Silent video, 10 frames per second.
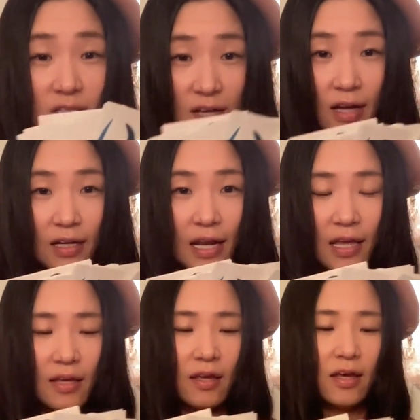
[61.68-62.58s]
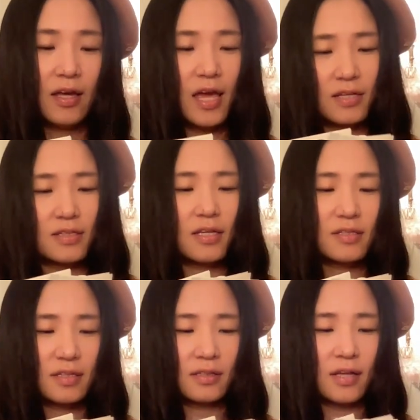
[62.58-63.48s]
exactly
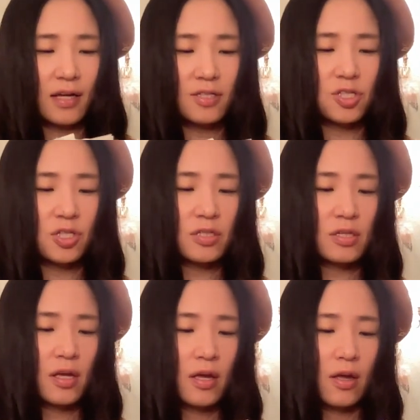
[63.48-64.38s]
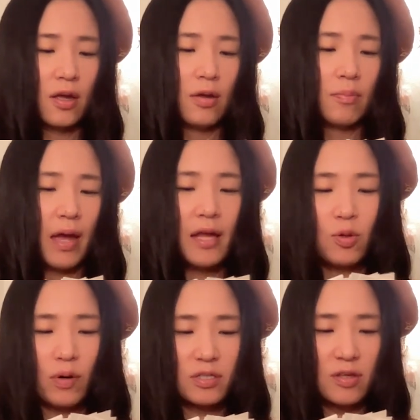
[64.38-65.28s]
existing kanjis. But
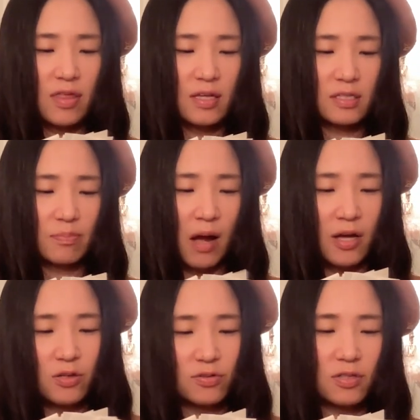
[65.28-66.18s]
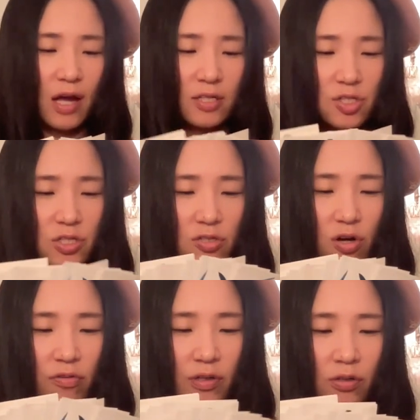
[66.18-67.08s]
anyway, so this Mayu's kanji's
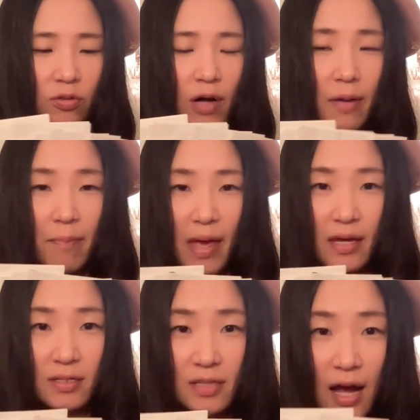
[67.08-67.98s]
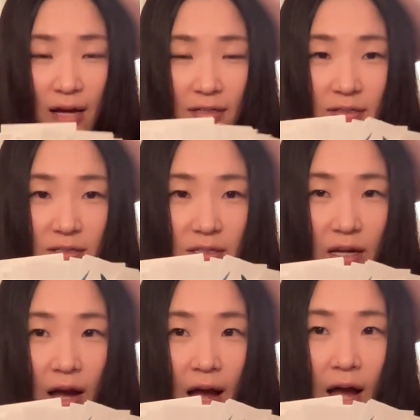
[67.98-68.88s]
oracle I made, and
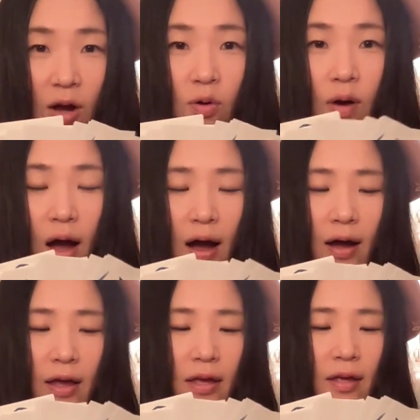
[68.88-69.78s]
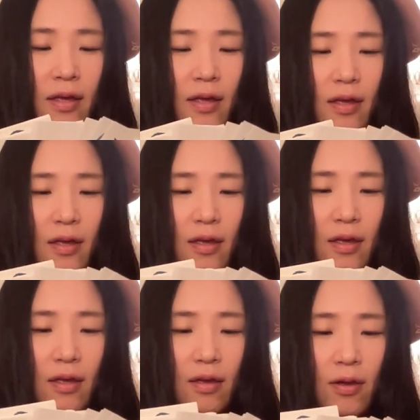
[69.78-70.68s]
how I
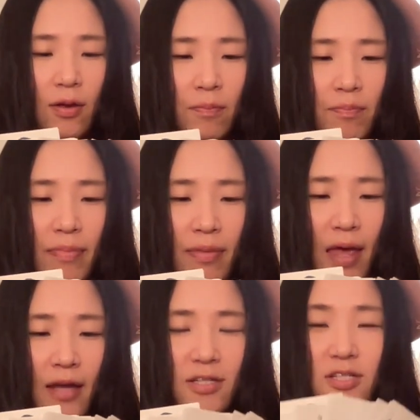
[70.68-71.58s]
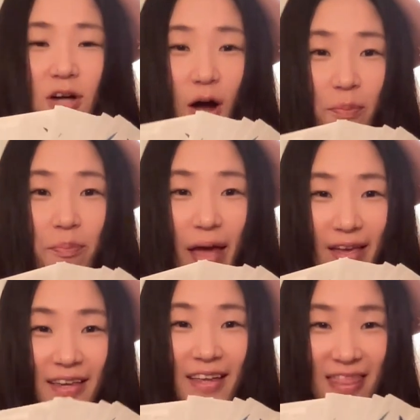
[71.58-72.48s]
ended up
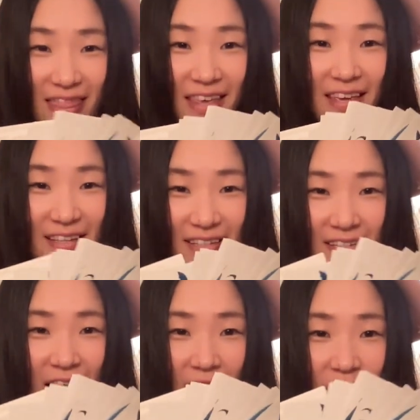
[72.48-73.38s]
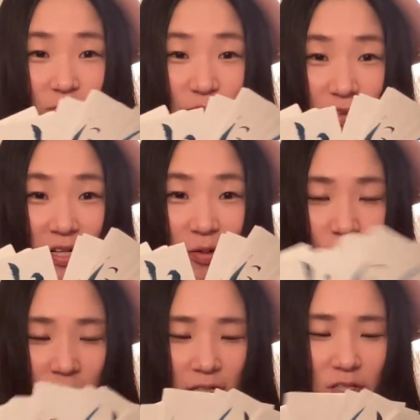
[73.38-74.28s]
making these, I really
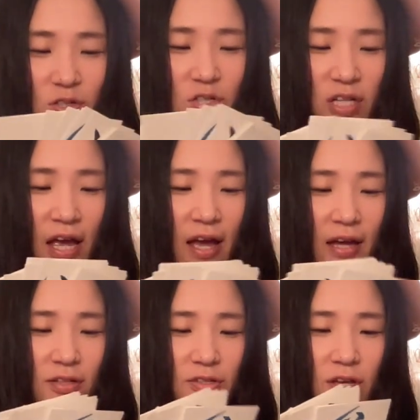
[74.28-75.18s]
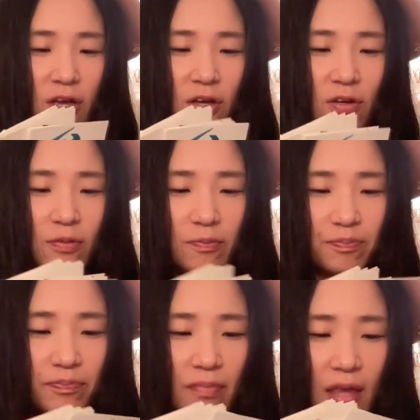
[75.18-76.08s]
wanted to share. So
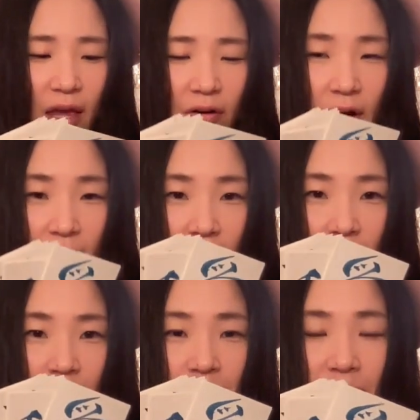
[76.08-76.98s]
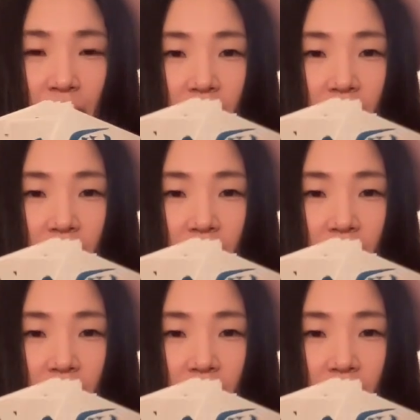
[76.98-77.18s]
here I am.